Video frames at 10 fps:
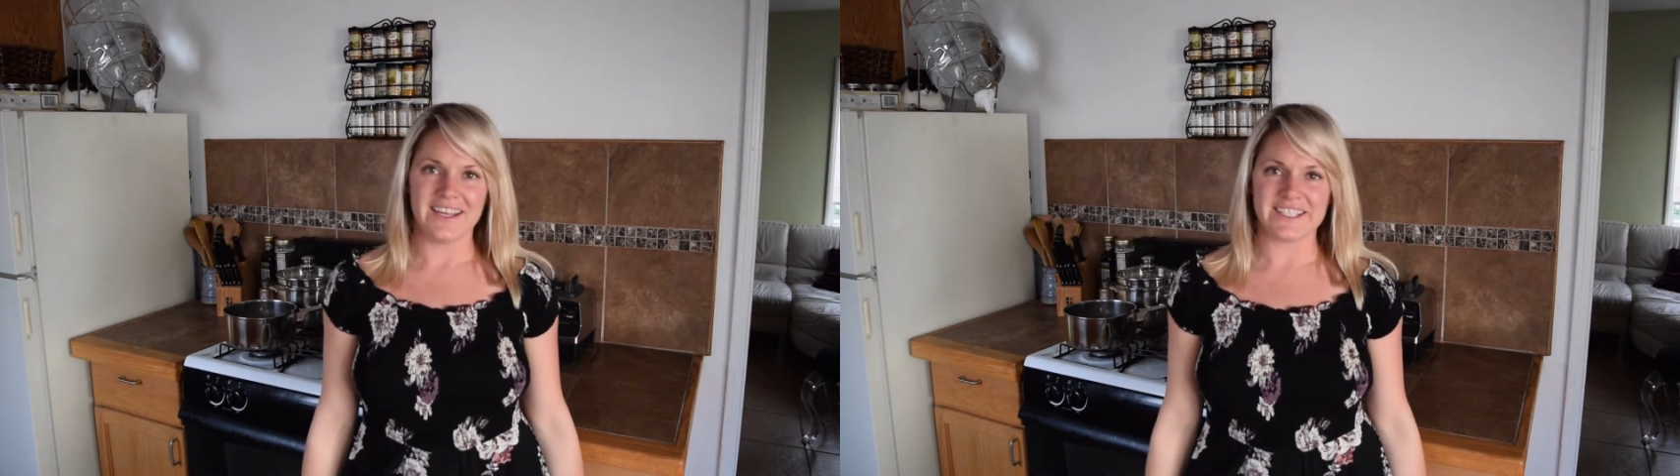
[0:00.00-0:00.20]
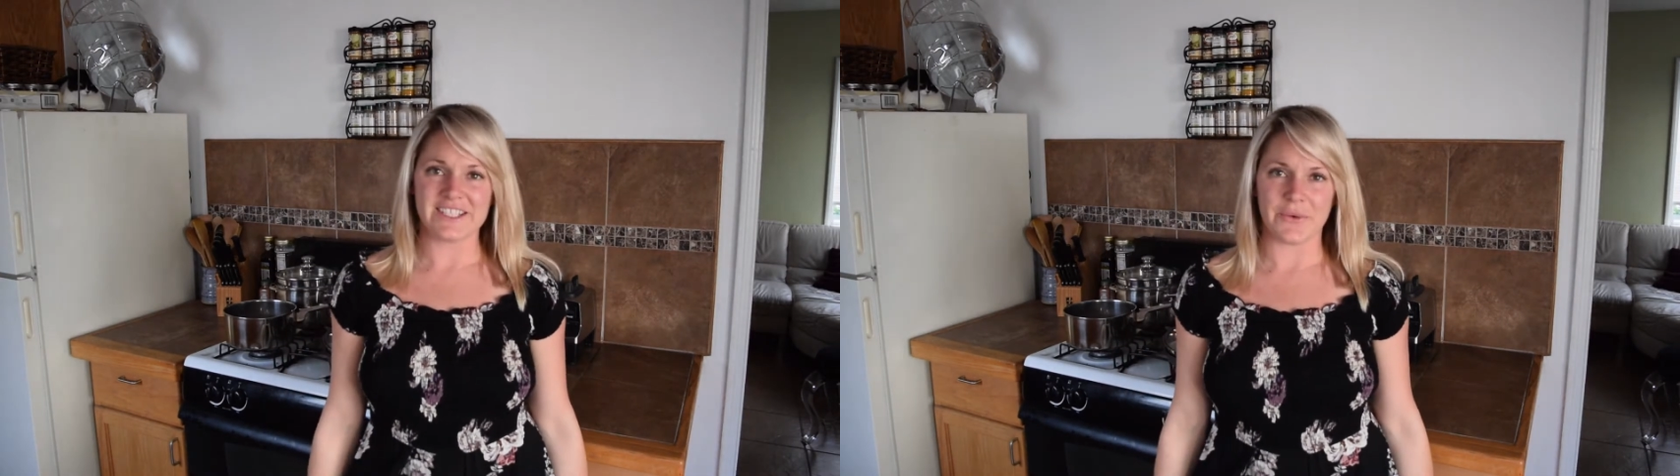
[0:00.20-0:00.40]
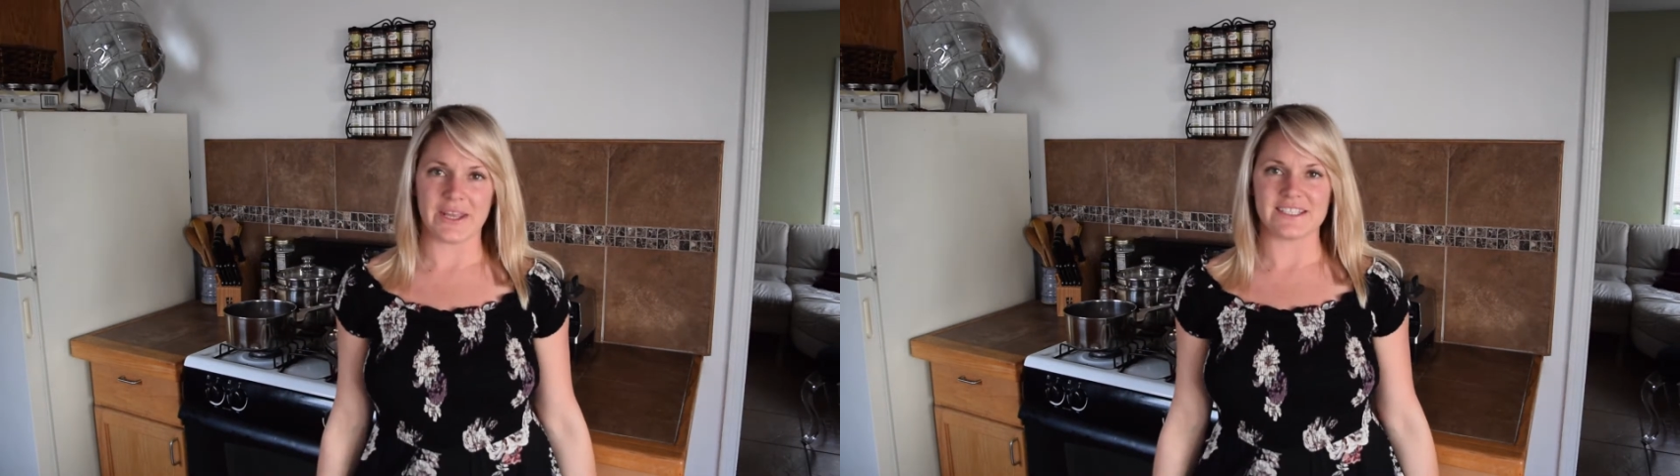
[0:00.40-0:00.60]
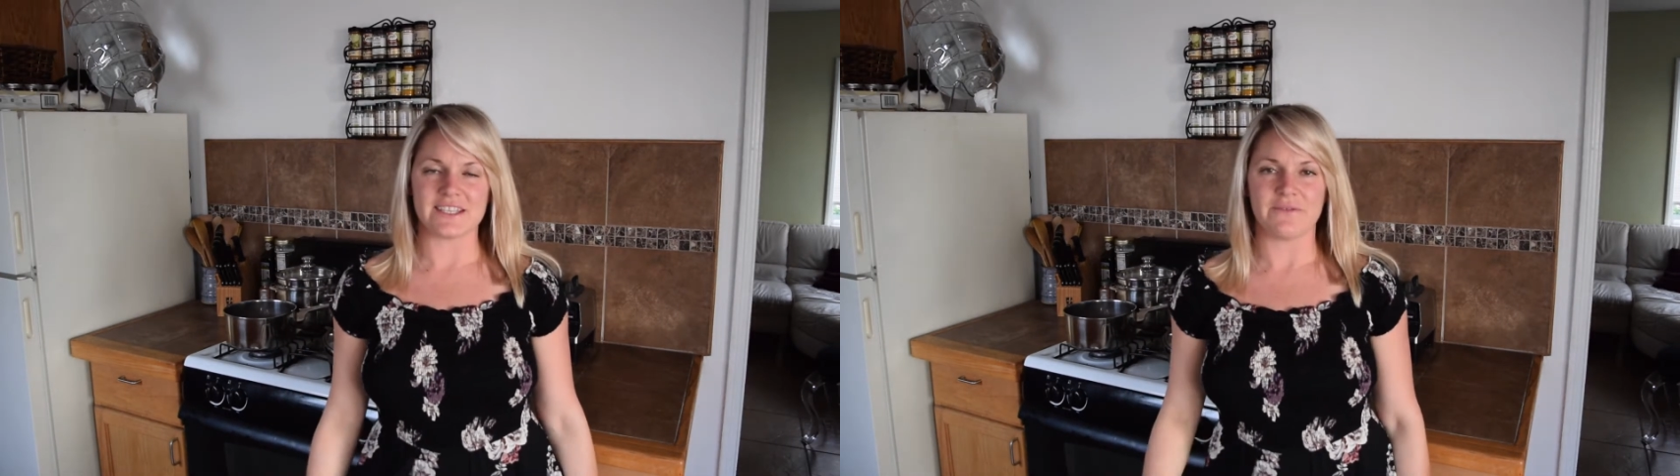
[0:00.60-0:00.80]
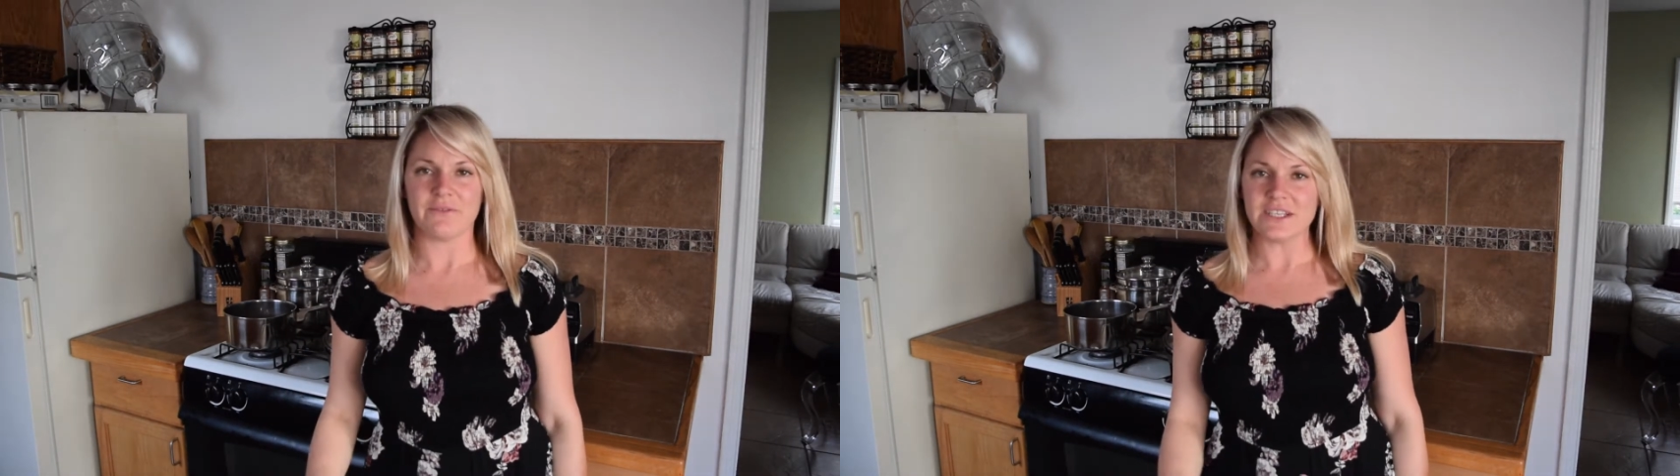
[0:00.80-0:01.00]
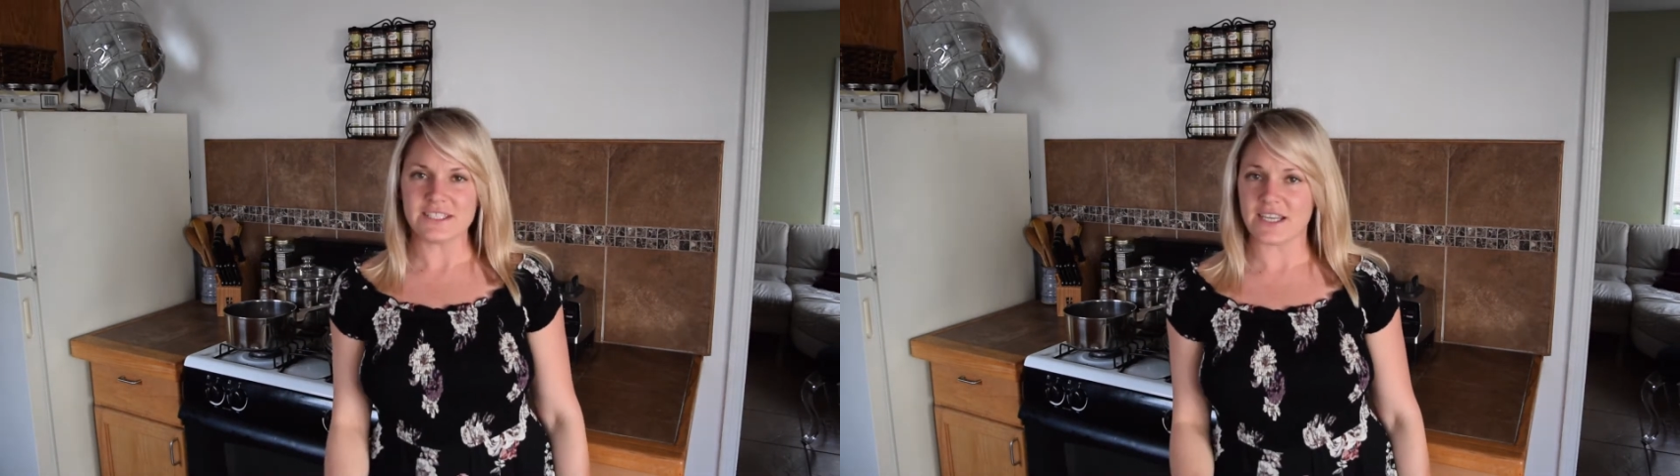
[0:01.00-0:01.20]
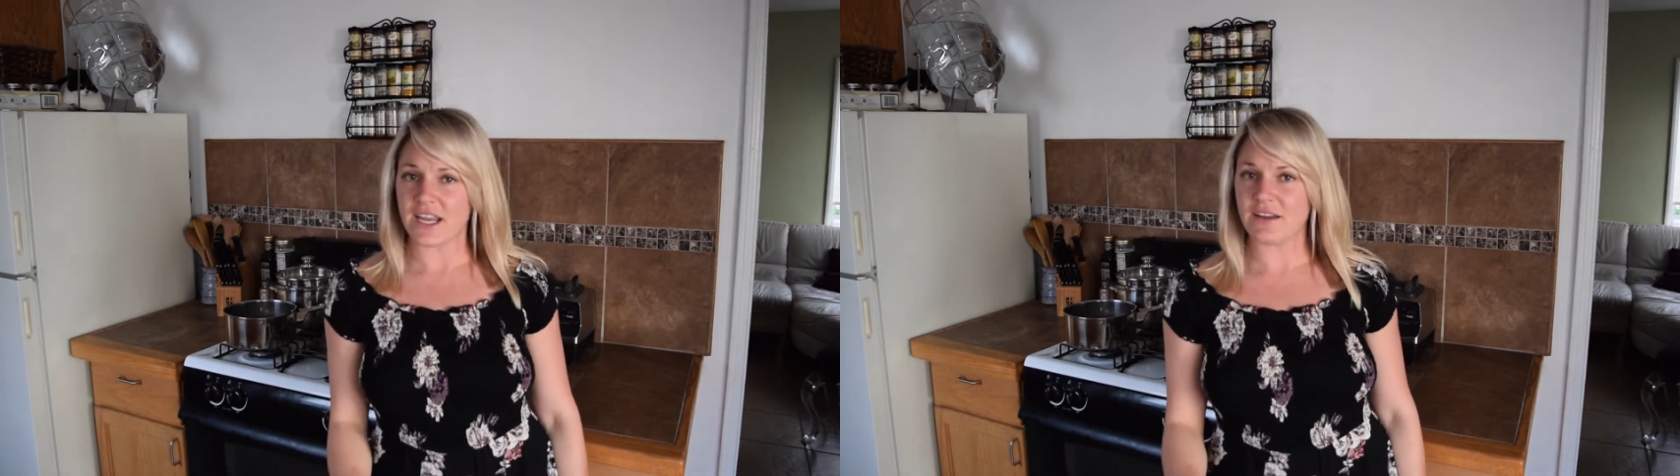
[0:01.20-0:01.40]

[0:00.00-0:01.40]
So it is the first day